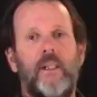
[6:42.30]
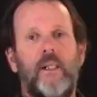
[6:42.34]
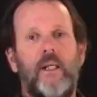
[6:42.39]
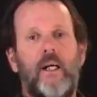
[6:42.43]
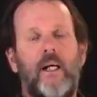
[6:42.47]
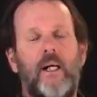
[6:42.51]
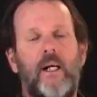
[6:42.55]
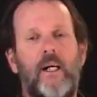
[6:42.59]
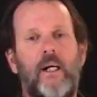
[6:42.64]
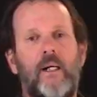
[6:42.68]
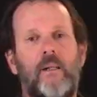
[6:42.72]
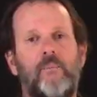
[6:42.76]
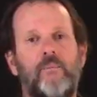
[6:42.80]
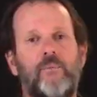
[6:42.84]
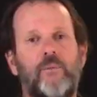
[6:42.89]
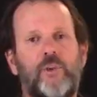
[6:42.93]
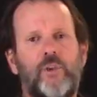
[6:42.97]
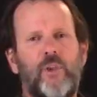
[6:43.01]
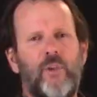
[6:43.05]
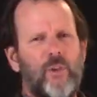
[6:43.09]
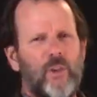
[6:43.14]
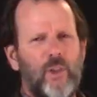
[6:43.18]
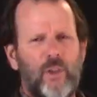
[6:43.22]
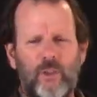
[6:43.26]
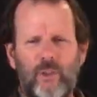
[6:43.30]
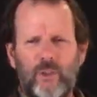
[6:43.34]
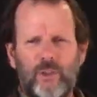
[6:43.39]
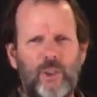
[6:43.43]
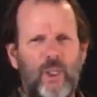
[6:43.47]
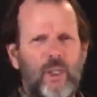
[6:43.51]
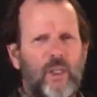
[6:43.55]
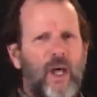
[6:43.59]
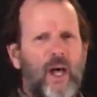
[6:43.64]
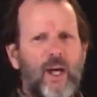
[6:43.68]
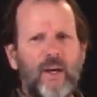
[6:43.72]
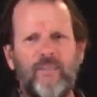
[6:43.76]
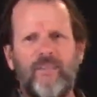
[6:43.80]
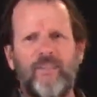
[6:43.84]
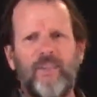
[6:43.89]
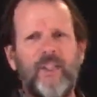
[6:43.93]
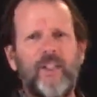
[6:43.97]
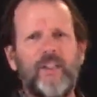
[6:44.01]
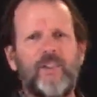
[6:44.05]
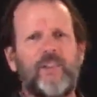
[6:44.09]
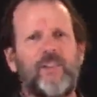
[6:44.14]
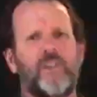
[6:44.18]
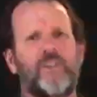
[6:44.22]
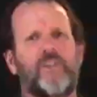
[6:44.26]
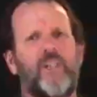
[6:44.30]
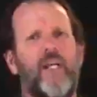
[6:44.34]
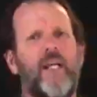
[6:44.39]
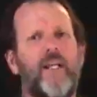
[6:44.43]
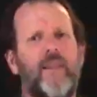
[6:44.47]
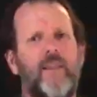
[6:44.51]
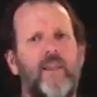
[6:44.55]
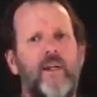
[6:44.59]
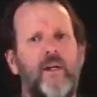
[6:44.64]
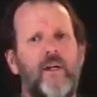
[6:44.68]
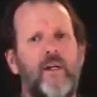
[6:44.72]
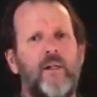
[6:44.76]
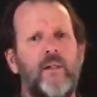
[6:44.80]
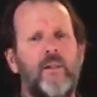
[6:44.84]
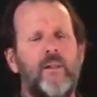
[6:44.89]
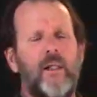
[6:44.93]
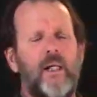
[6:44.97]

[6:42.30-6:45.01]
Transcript: So there's a lot of things to say there.